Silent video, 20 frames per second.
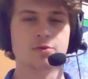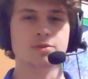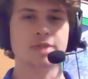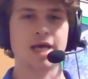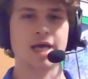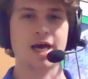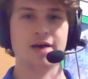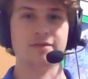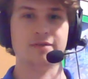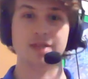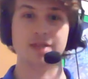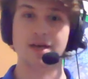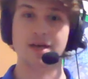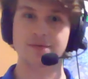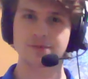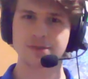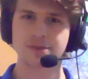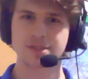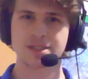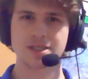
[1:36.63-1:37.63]
have
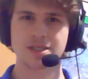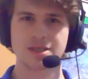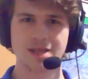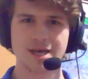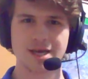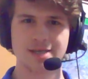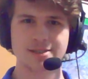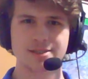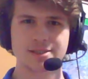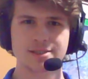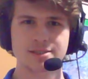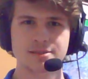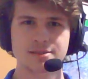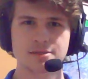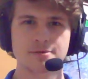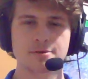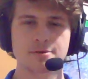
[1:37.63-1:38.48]
levels in classes.